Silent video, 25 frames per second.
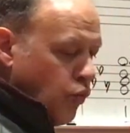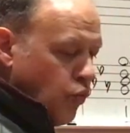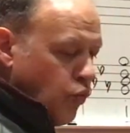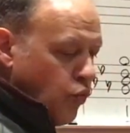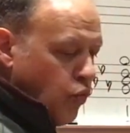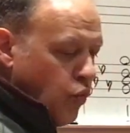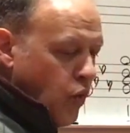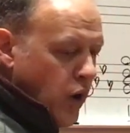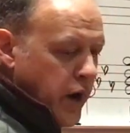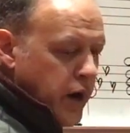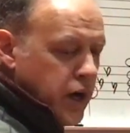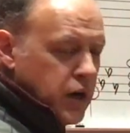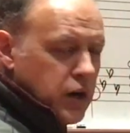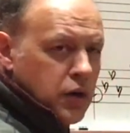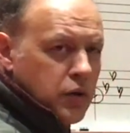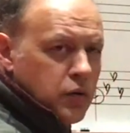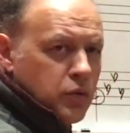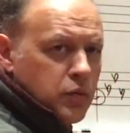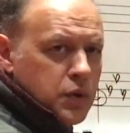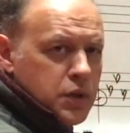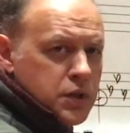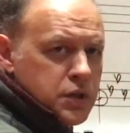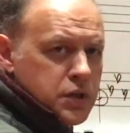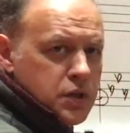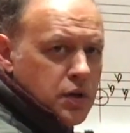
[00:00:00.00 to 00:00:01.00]
Why don't
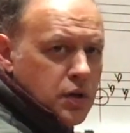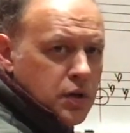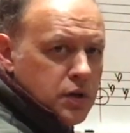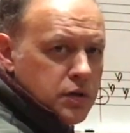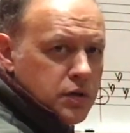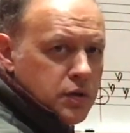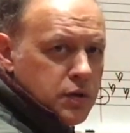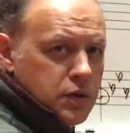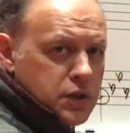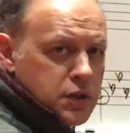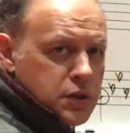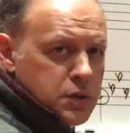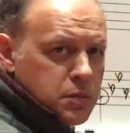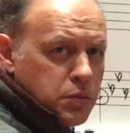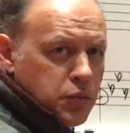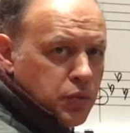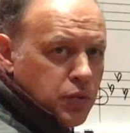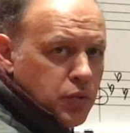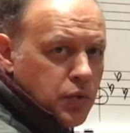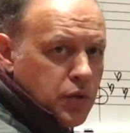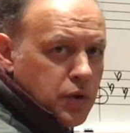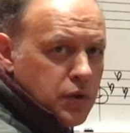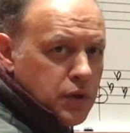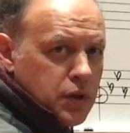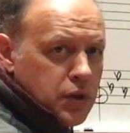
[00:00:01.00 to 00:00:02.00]
we start to
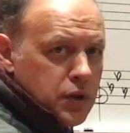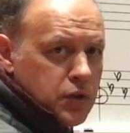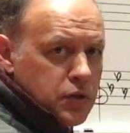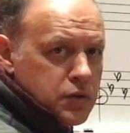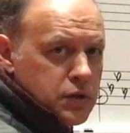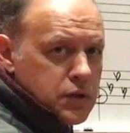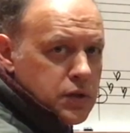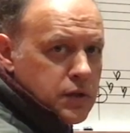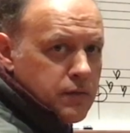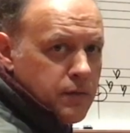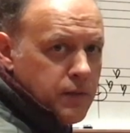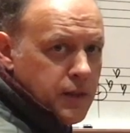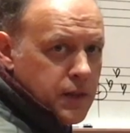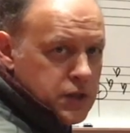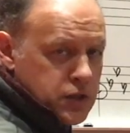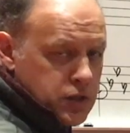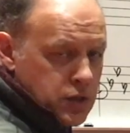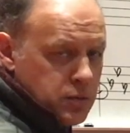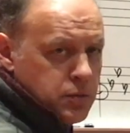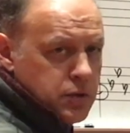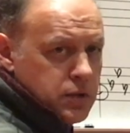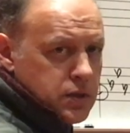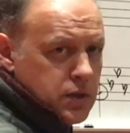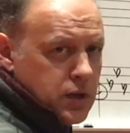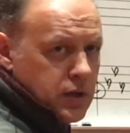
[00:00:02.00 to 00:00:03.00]
explore the use of the
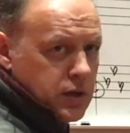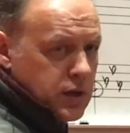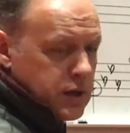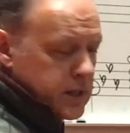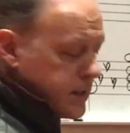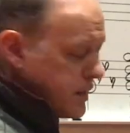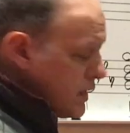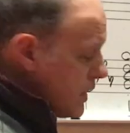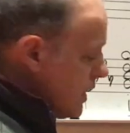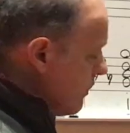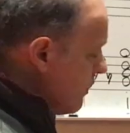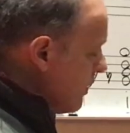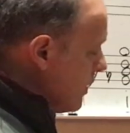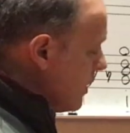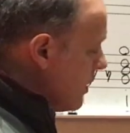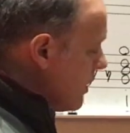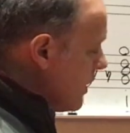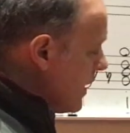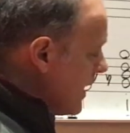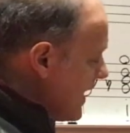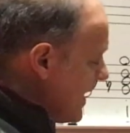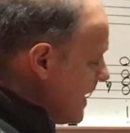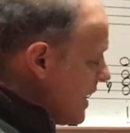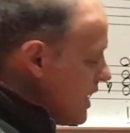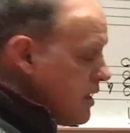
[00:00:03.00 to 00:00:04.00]
Supertonic 7th
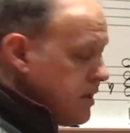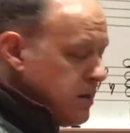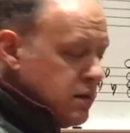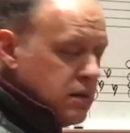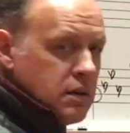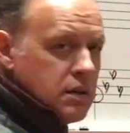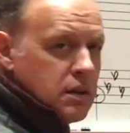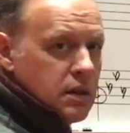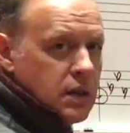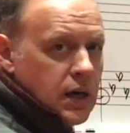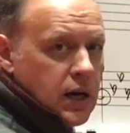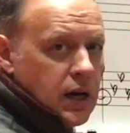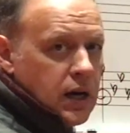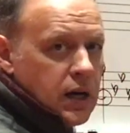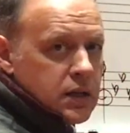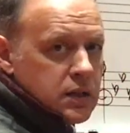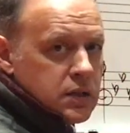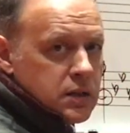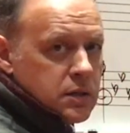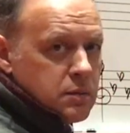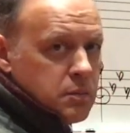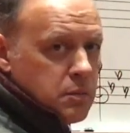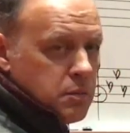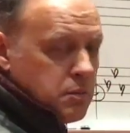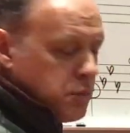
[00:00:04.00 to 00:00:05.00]
in that
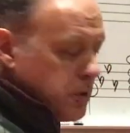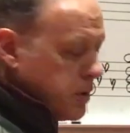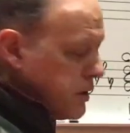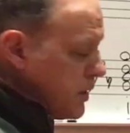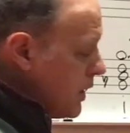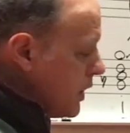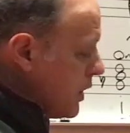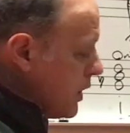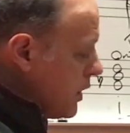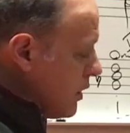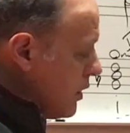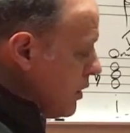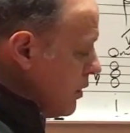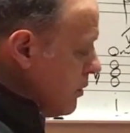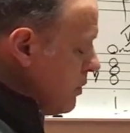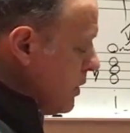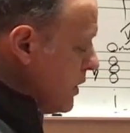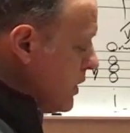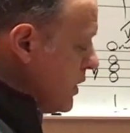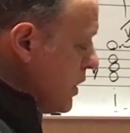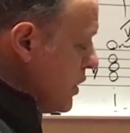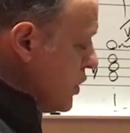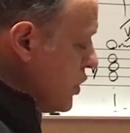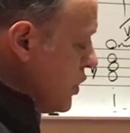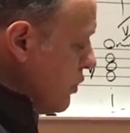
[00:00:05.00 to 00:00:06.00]
particular
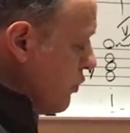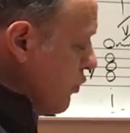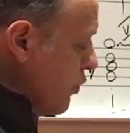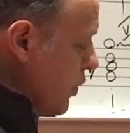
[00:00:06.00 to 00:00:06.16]
position?